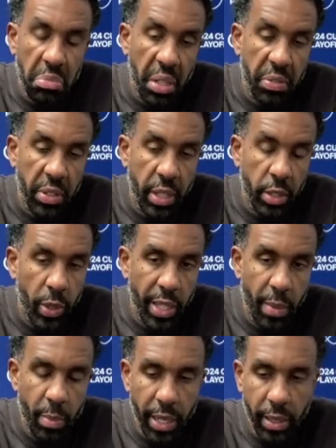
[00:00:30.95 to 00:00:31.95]
after that, we
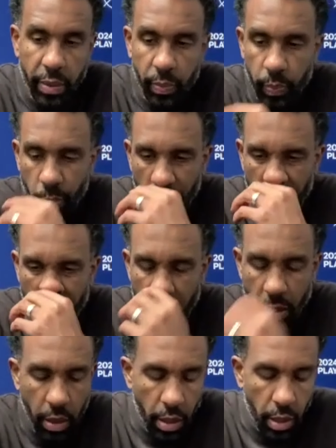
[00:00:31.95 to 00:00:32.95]
came back.
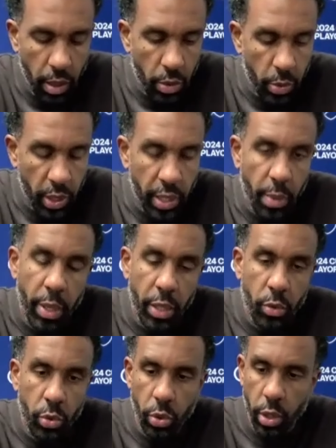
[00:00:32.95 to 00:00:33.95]
Uh, we came
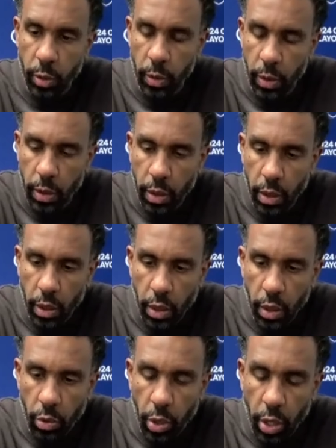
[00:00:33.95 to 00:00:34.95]
back to uh,
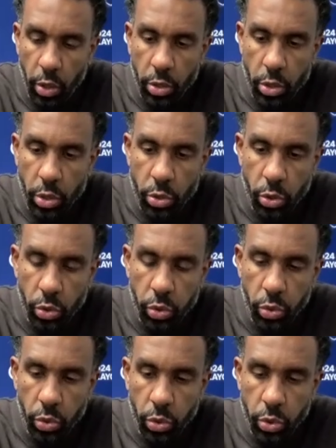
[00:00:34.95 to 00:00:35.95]
we were close also
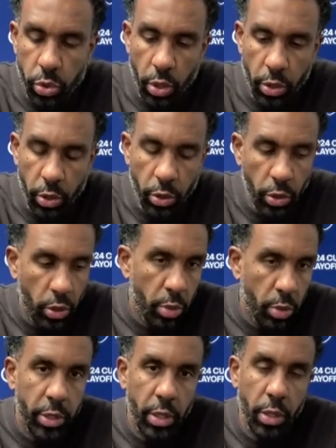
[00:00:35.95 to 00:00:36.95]
to to score another goal,
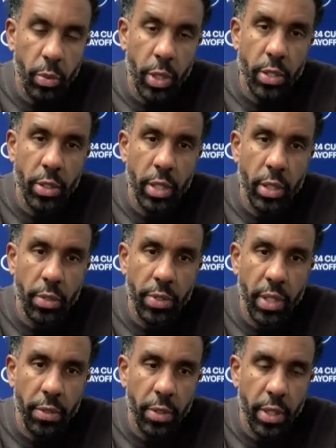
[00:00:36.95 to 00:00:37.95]
but it was not enough.
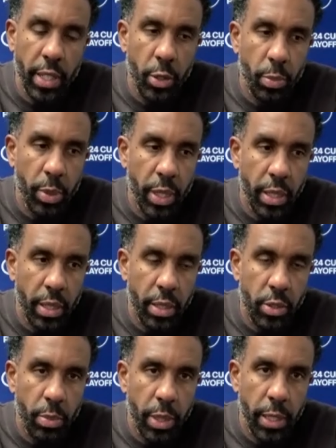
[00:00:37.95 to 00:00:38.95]
And after that, the PK
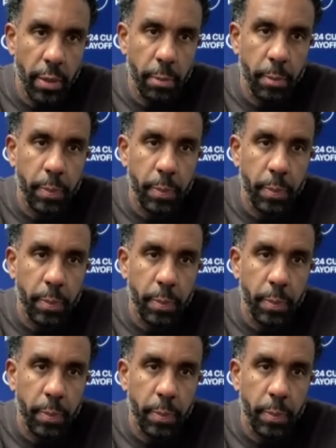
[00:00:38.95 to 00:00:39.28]
is the PK.